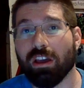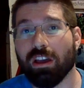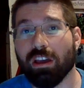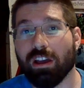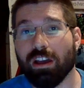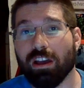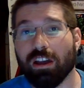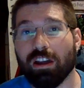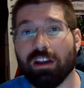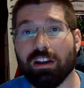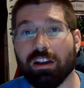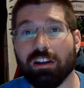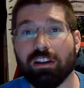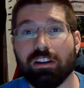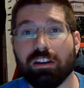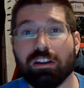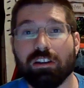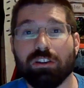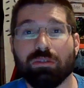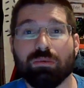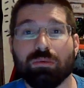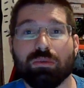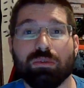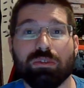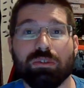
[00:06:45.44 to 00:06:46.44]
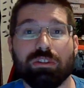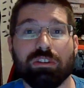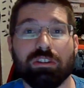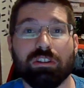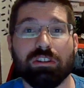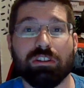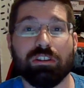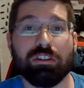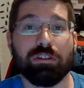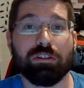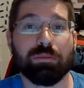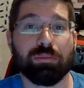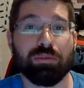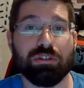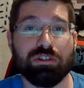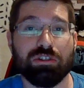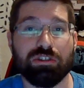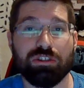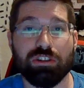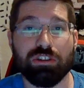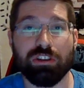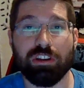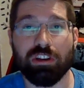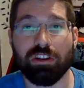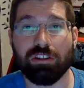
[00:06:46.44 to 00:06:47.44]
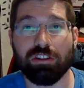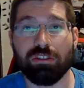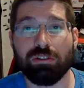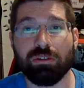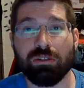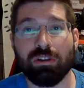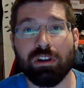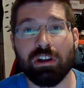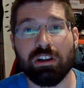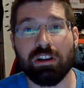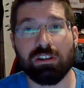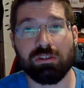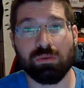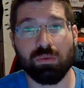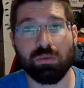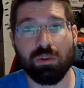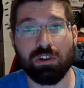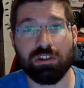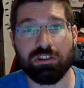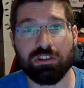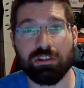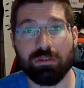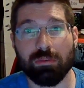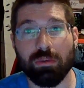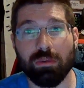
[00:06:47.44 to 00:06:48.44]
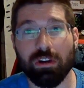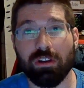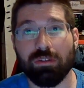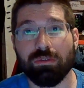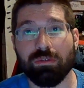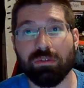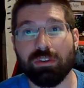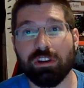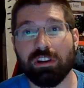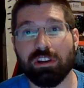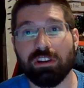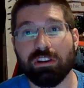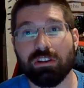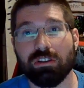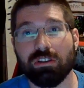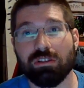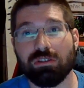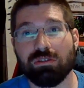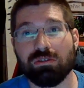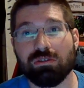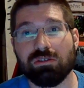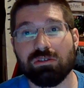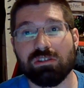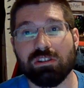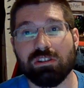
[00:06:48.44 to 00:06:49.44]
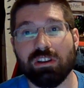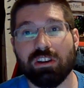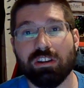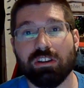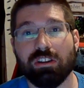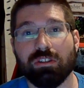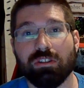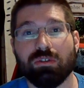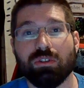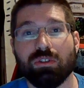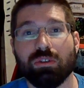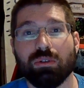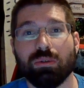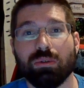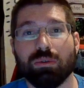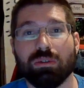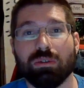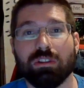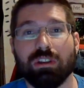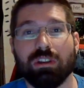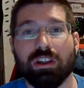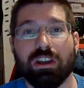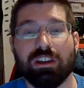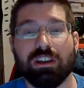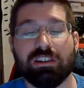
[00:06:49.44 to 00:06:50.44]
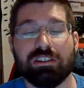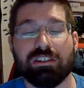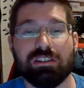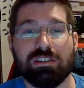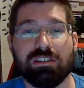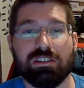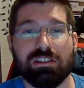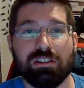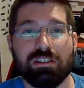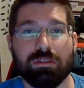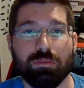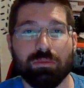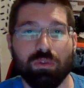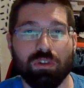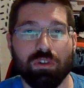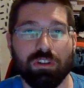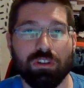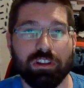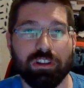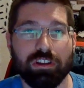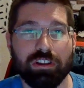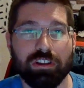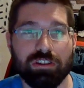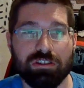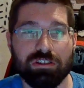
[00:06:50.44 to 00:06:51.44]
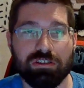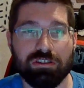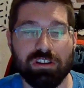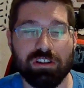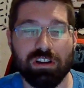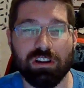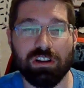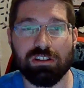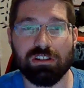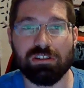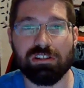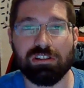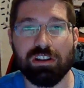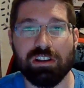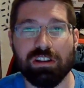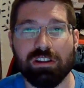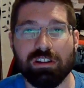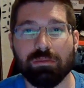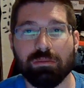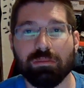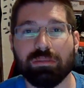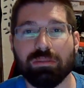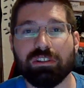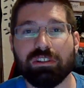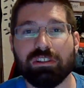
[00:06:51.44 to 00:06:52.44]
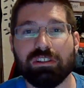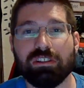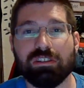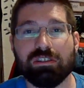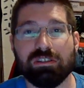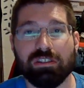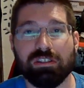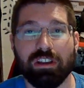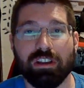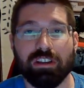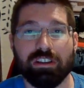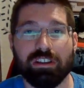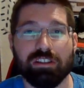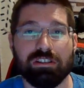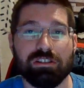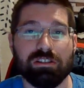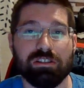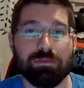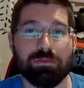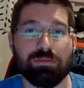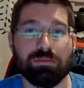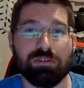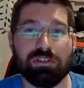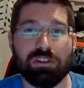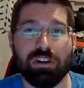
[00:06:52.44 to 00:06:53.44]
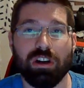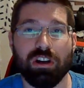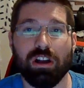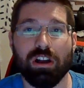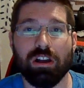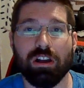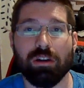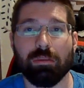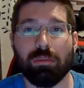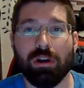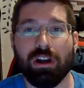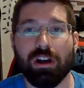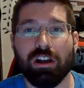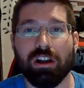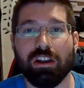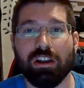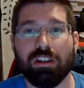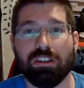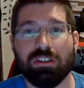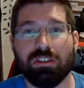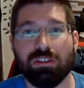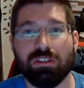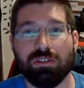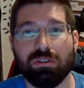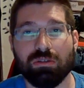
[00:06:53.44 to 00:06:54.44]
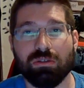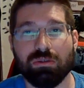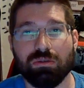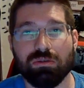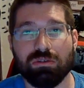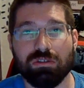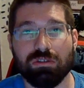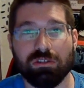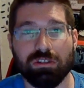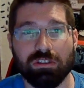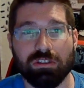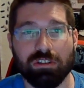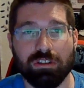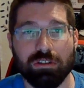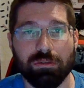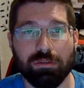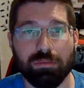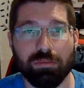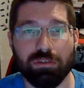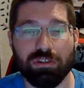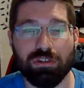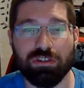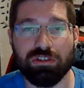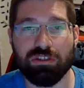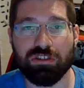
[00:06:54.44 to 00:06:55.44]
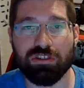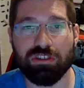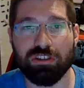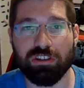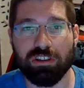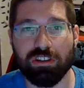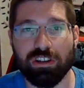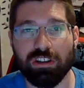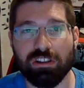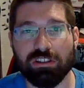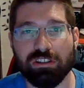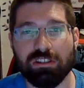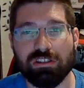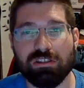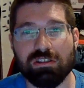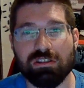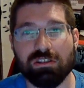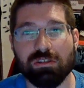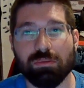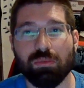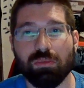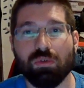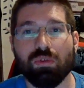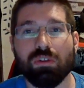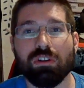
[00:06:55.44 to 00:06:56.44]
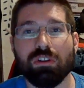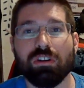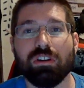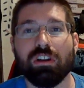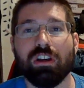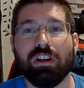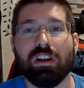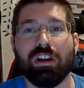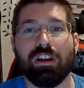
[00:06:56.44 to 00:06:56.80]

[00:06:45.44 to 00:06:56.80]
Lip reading: I really appreciate you guys watching my videos, and if you would like to see more Lakers content, please like and subscribe. I hugely appreciate the support.